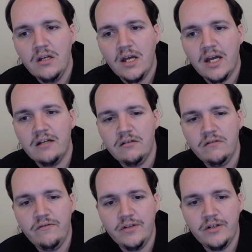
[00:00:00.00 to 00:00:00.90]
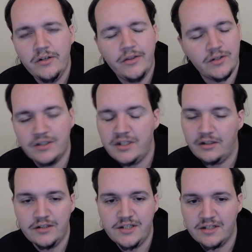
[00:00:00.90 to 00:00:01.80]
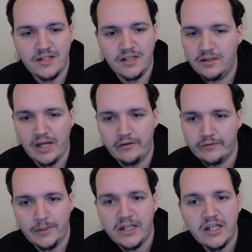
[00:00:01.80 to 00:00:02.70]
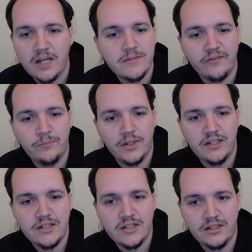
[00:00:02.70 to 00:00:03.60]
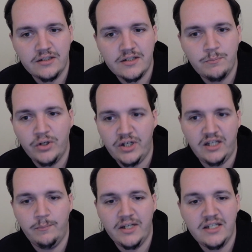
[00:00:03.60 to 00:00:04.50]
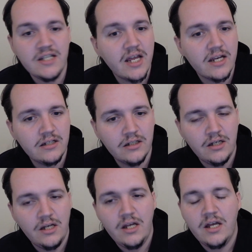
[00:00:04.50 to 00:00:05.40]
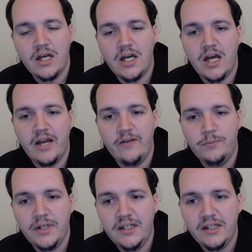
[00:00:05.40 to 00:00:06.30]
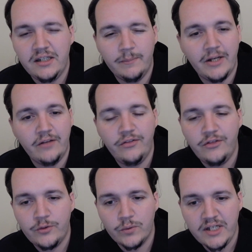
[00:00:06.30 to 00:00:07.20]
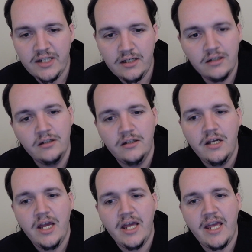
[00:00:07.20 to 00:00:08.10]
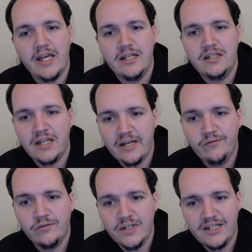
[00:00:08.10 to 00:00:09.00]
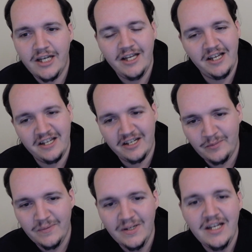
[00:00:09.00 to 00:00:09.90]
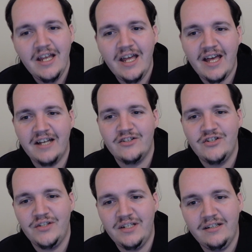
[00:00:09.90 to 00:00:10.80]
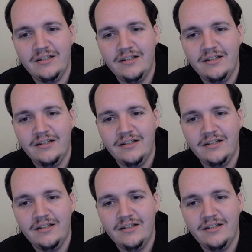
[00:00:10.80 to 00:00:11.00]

out of the 13 or 16, however many games I've played since putting it in my deck. I've played it in about 3, and every time, actually,